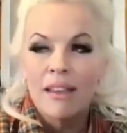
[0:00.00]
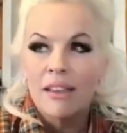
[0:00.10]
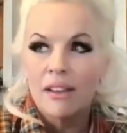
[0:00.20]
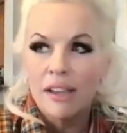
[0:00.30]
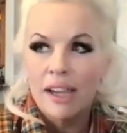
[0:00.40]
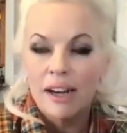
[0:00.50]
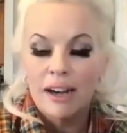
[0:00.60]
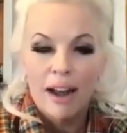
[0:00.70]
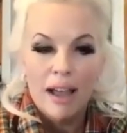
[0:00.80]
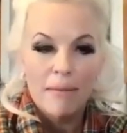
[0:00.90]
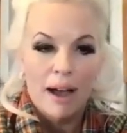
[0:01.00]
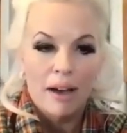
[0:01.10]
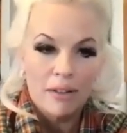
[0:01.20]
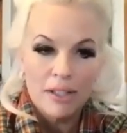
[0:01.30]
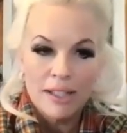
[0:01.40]
you'll hear
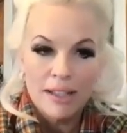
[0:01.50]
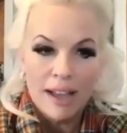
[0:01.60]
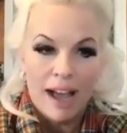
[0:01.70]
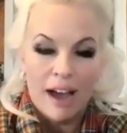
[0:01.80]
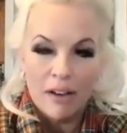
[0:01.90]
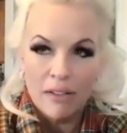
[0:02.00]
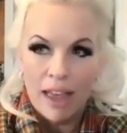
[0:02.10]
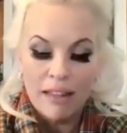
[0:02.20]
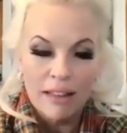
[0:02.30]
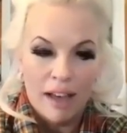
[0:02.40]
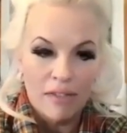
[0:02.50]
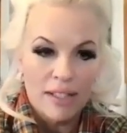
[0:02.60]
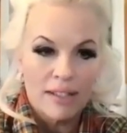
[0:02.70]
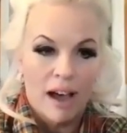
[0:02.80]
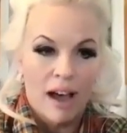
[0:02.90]
about how they left
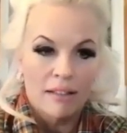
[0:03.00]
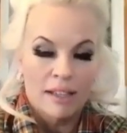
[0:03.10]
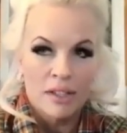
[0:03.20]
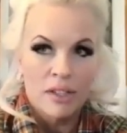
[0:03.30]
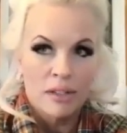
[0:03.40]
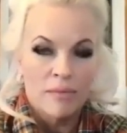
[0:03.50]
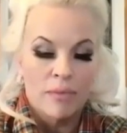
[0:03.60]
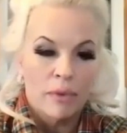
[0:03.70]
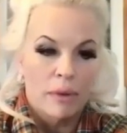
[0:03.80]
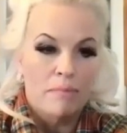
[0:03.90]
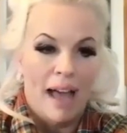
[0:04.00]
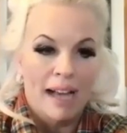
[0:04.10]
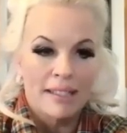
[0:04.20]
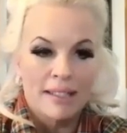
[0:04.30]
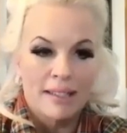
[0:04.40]
Scotland, went
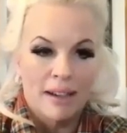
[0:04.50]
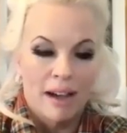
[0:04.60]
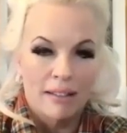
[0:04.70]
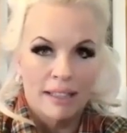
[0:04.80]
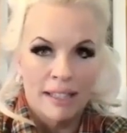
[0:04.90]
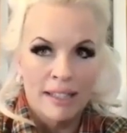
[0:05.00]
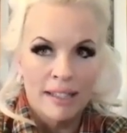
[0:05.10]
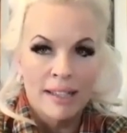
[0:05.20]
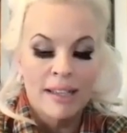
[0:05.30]
back to Scotland,